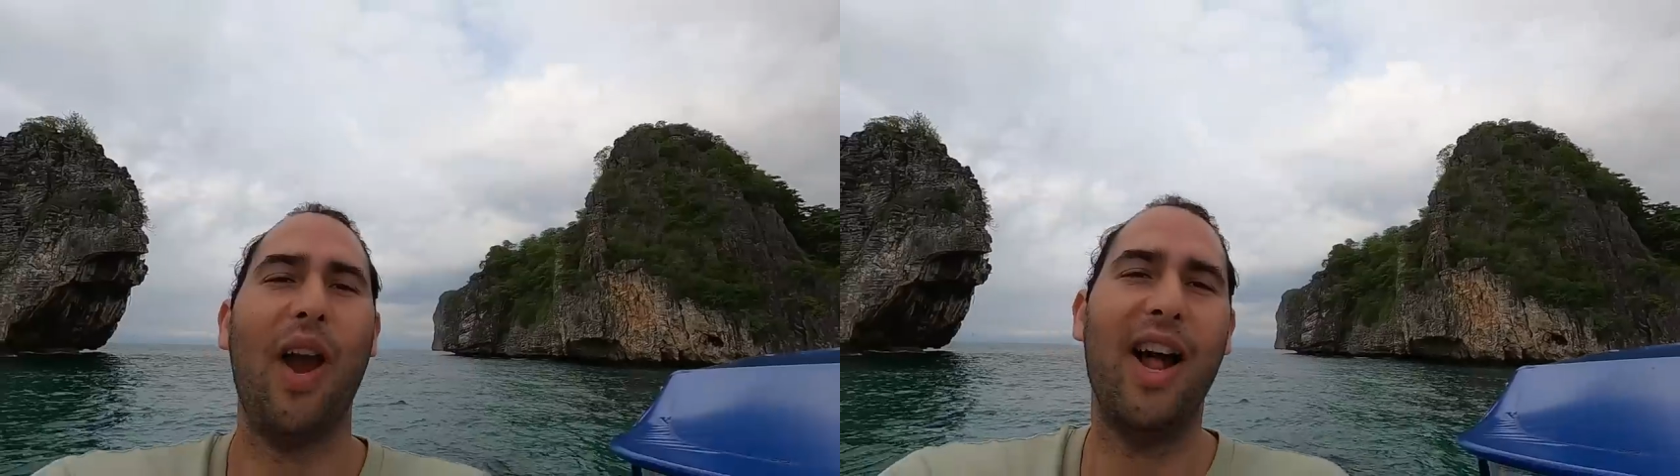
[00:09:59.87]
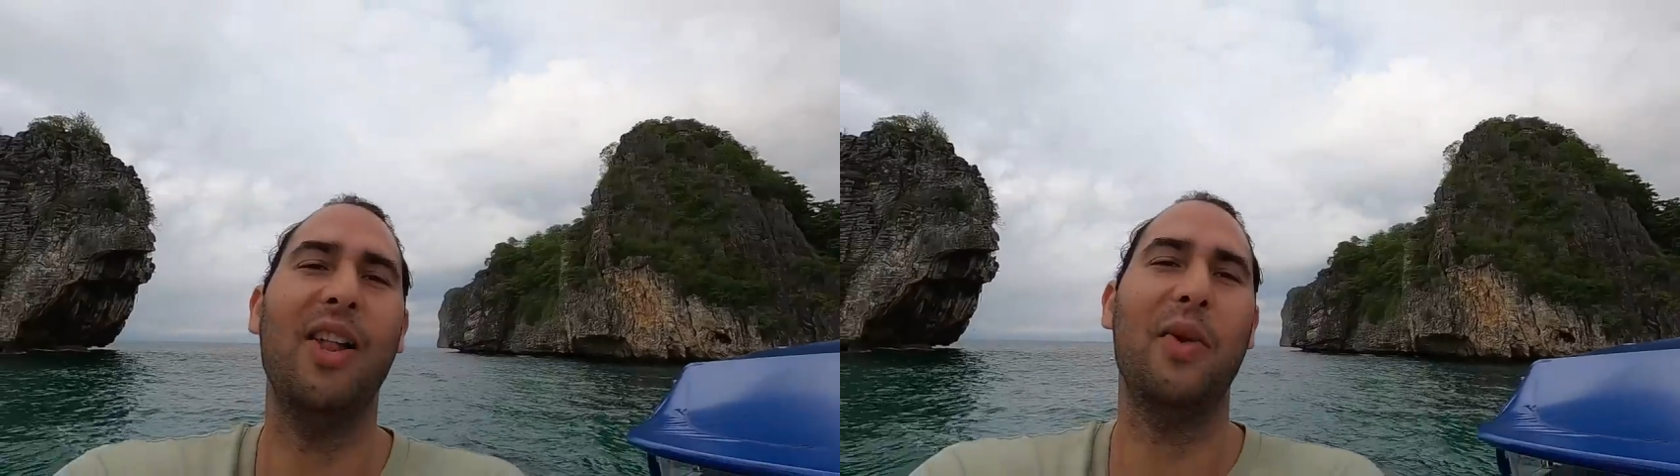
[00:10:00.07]

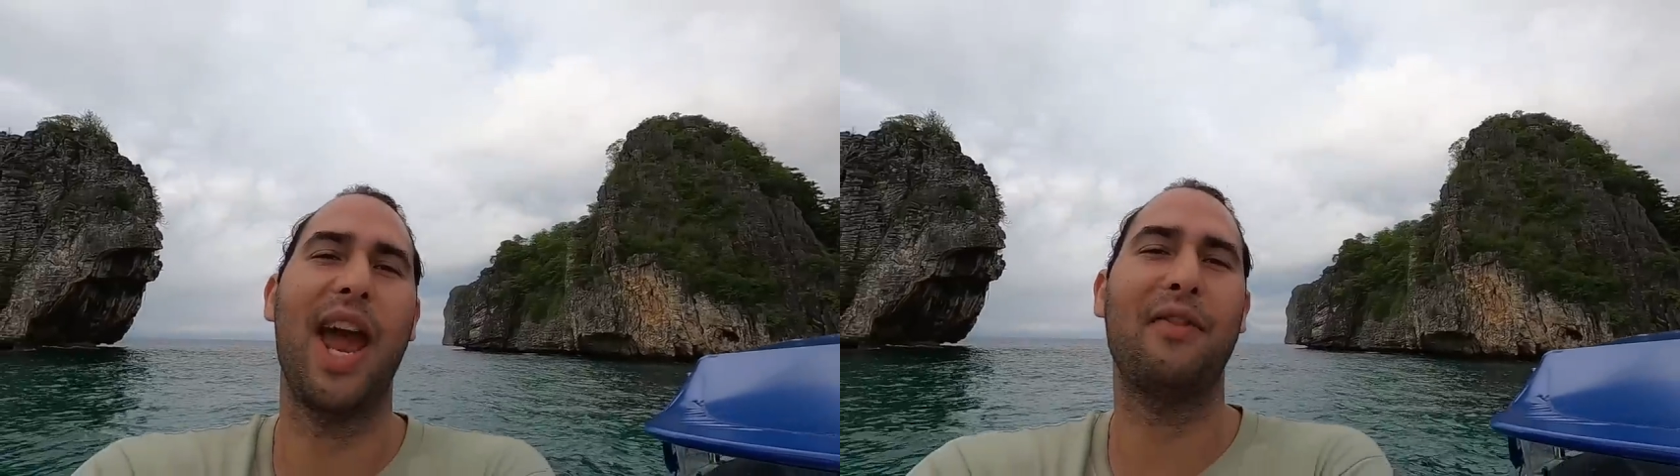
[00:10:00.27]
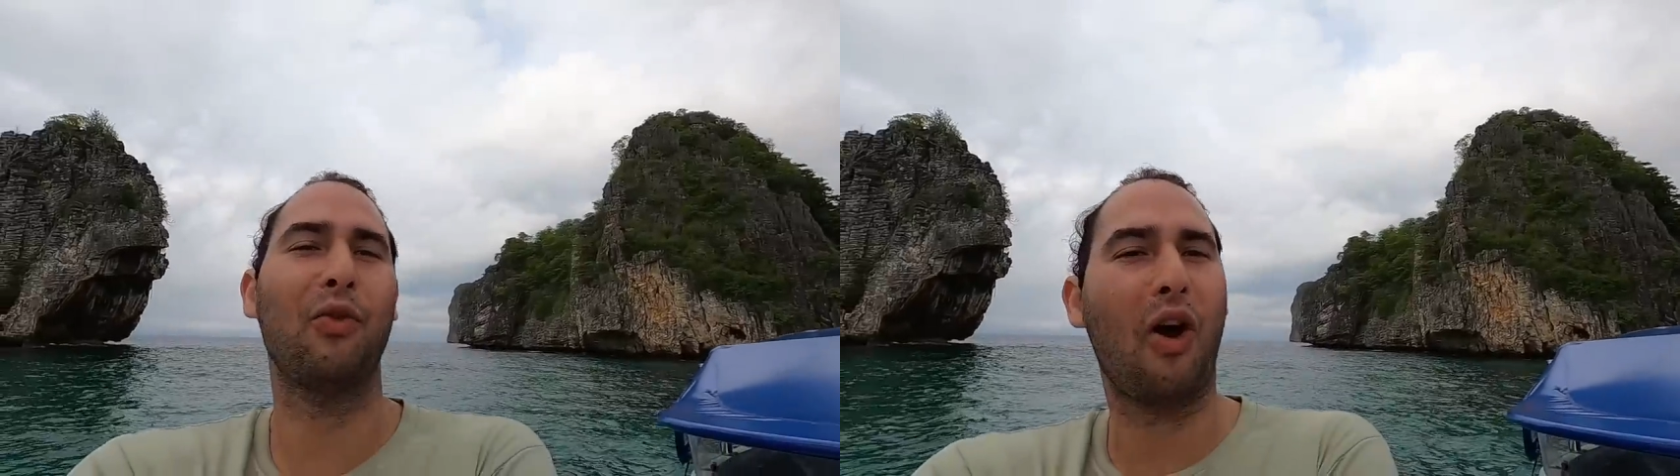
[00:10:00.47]
Well, we
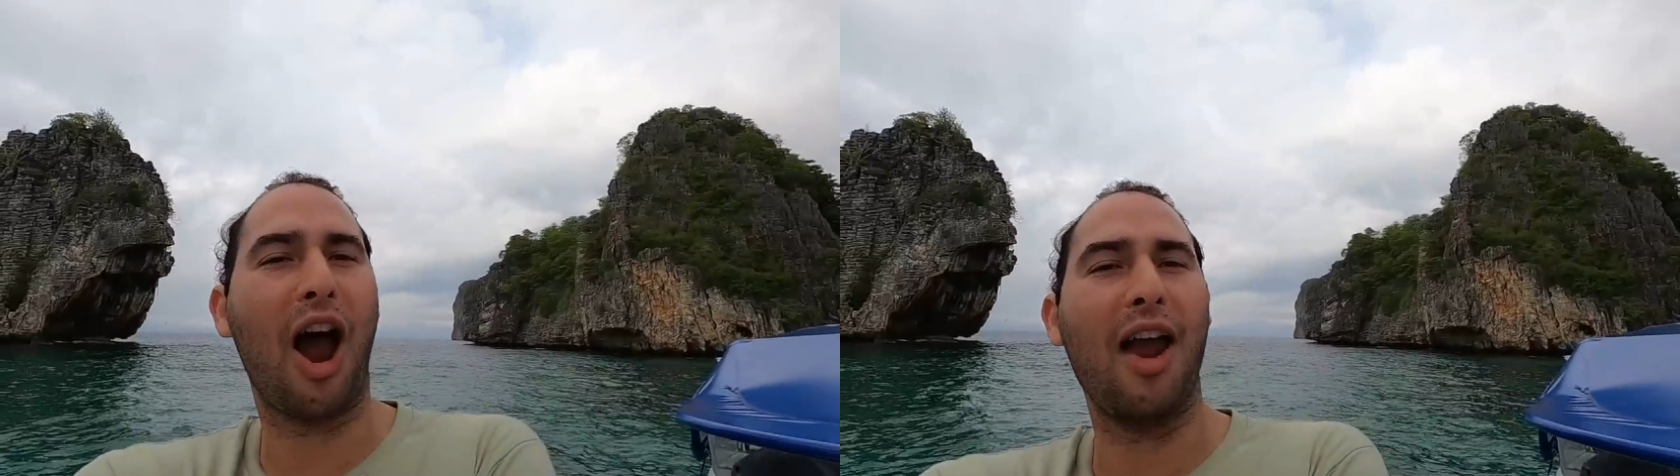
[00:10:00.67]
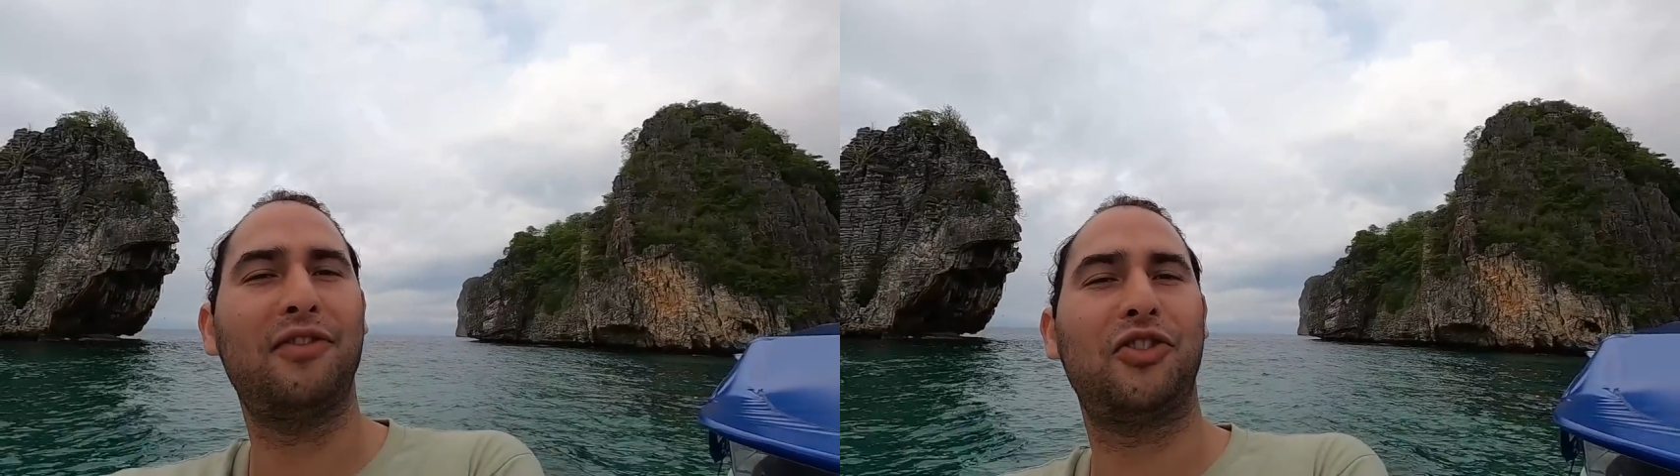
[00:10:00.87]
have
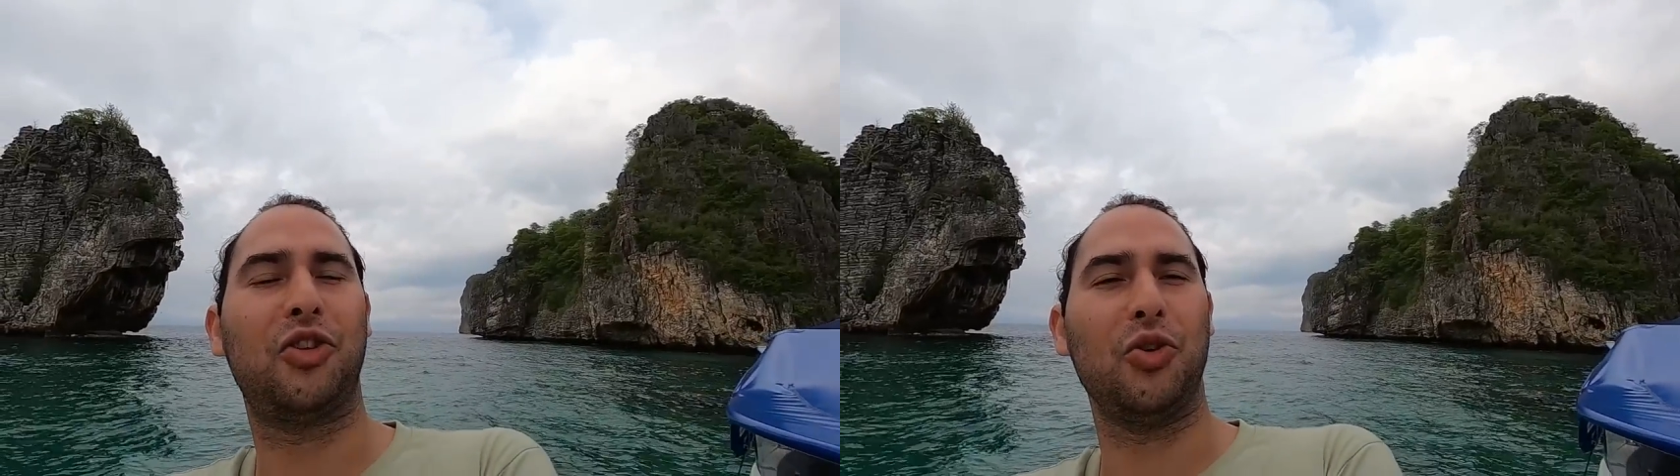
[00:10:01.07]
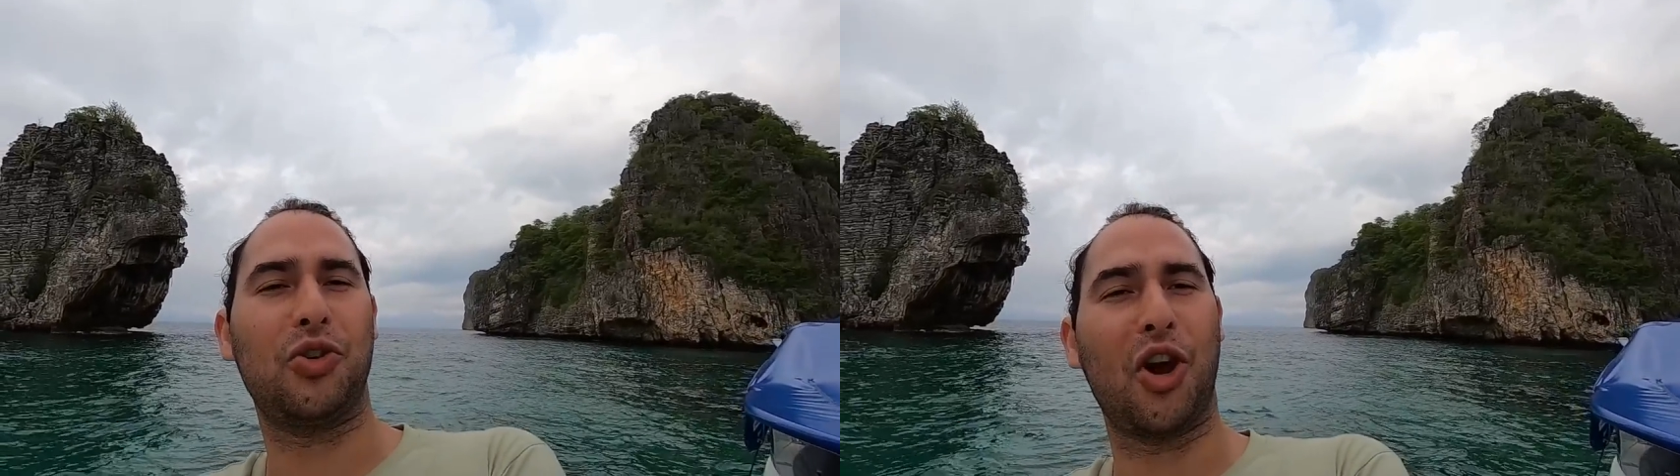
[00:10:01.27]
arrived
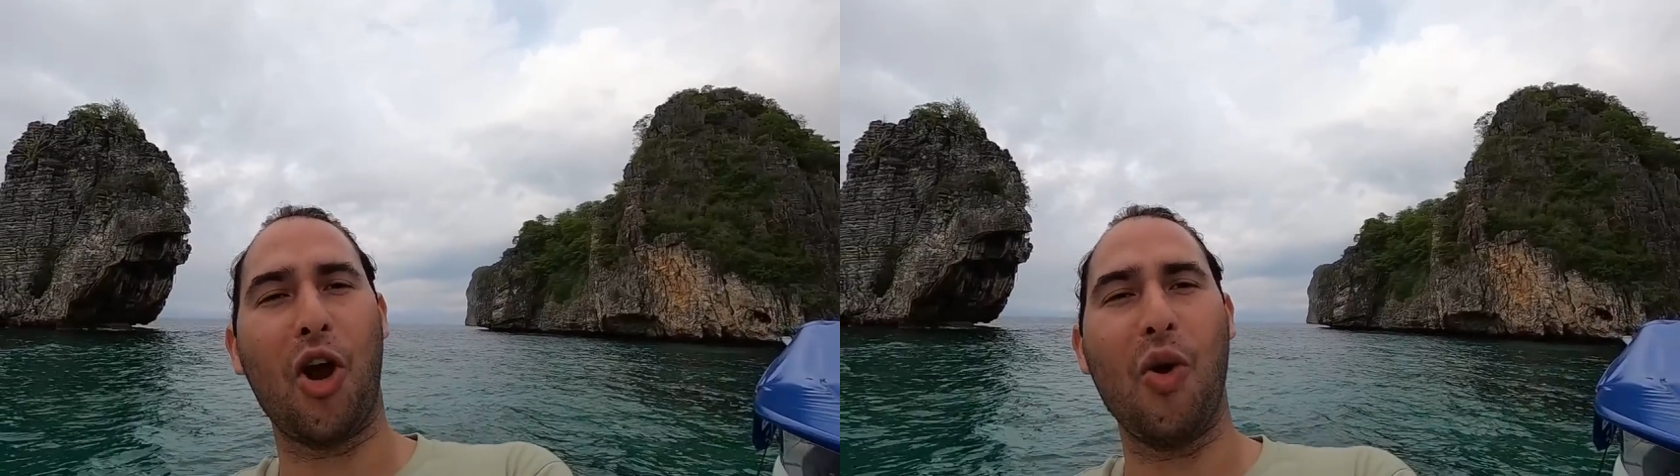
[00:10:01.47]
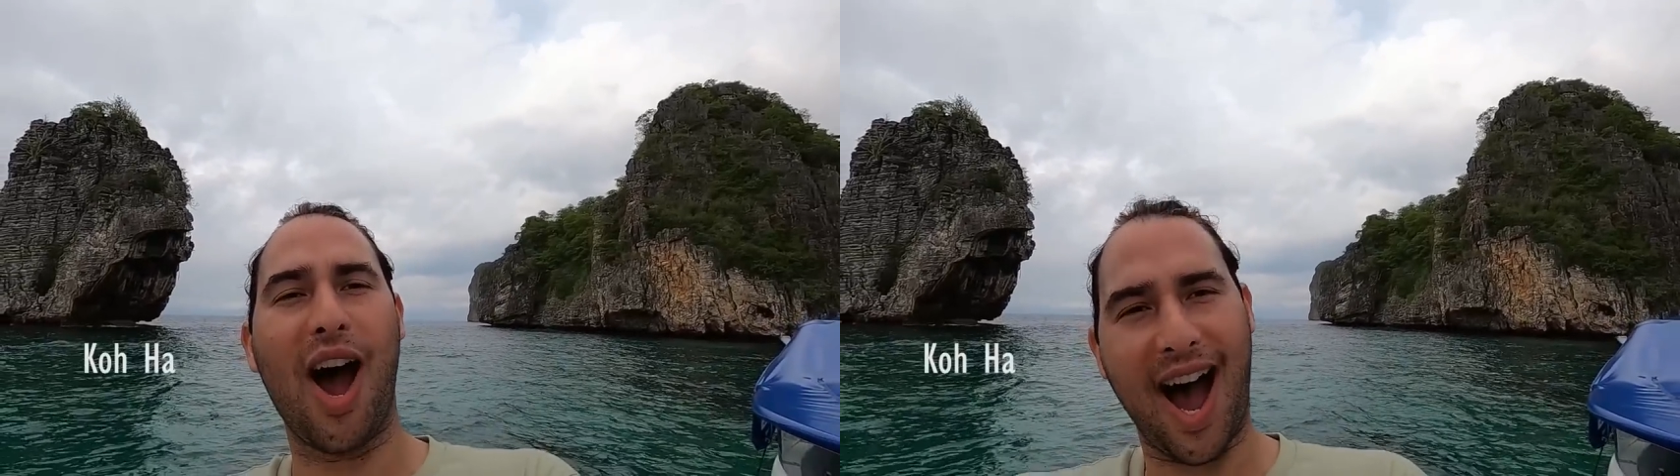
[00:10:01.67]
to
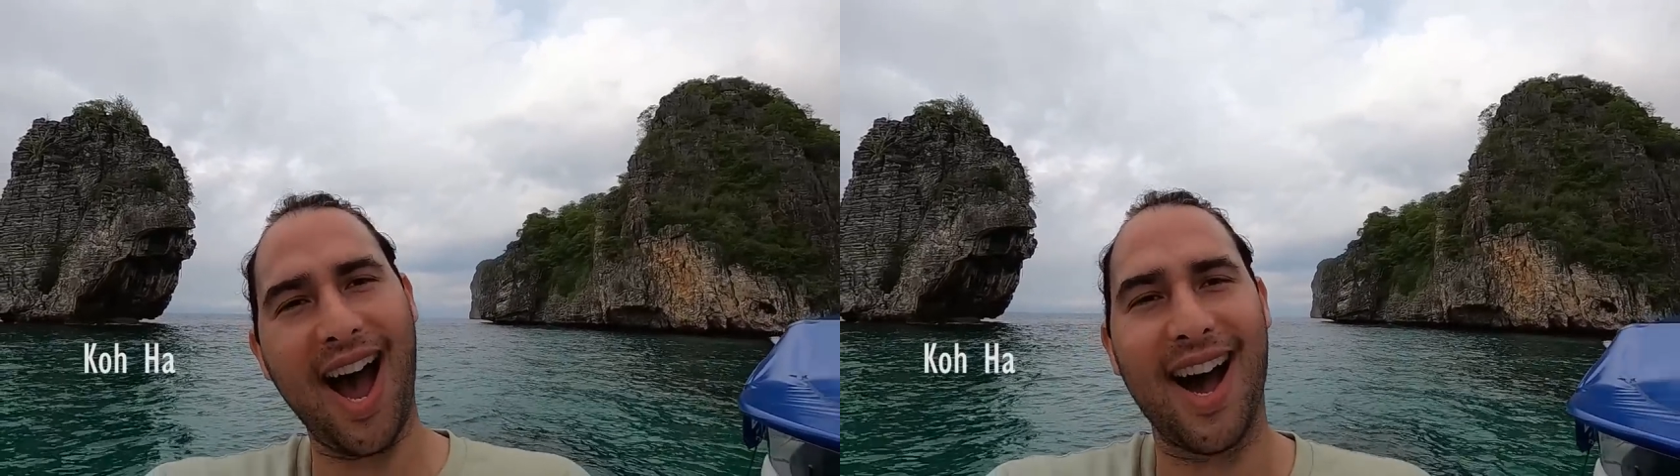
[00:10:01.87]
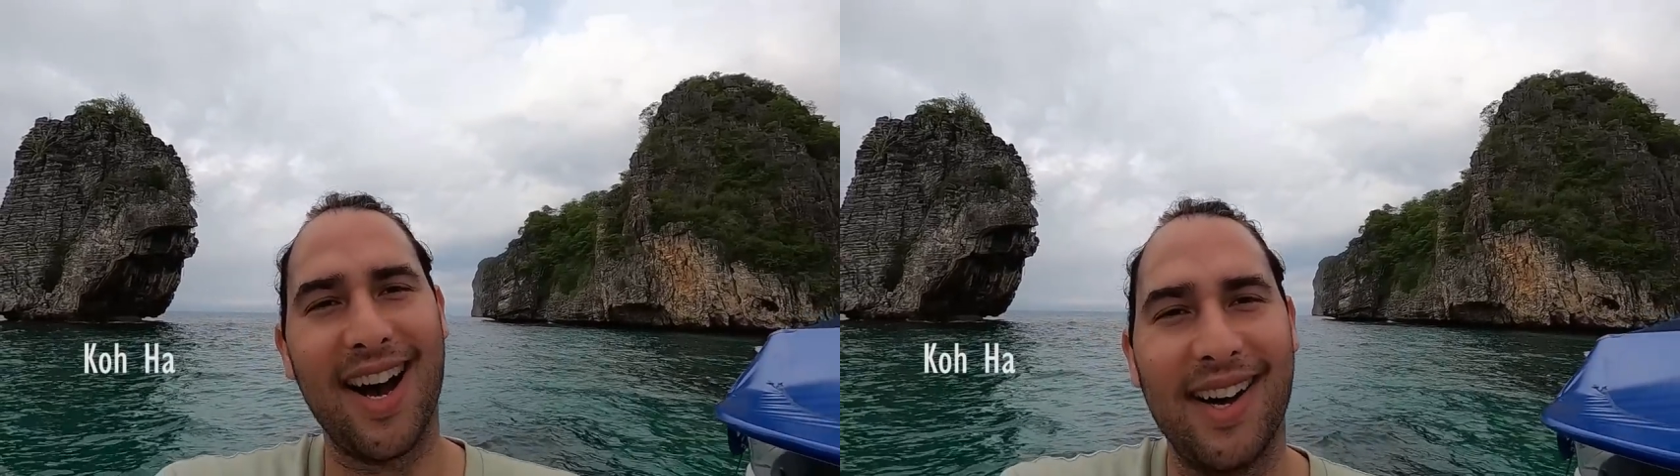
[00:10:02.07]
Koh
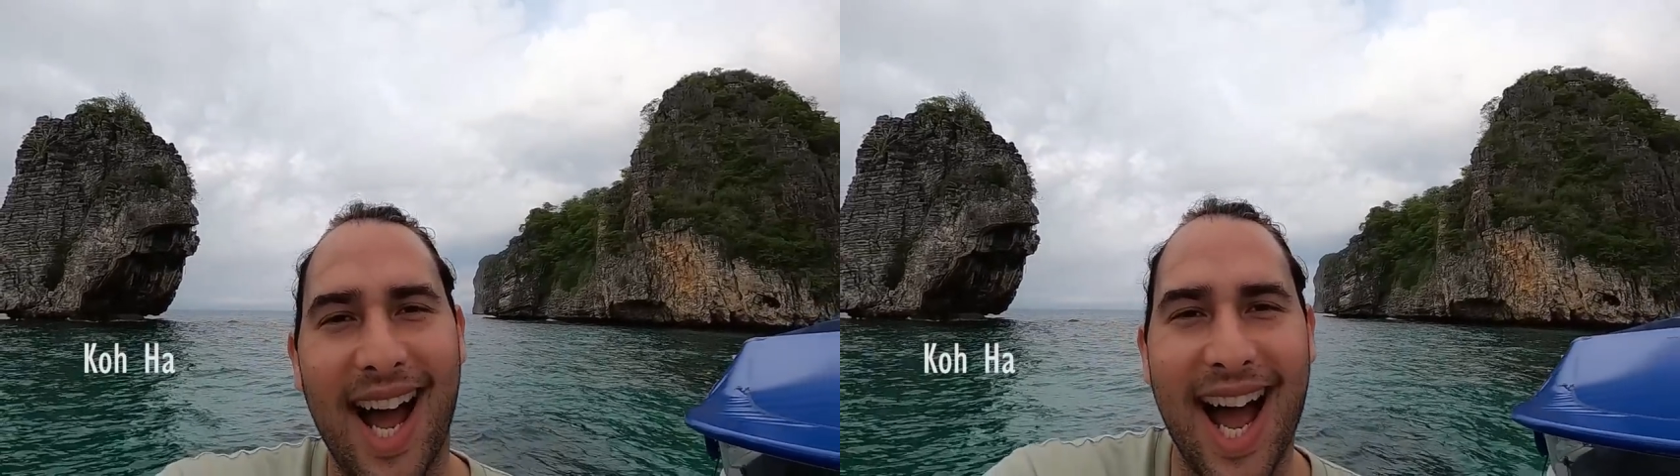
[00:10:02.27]
Ha.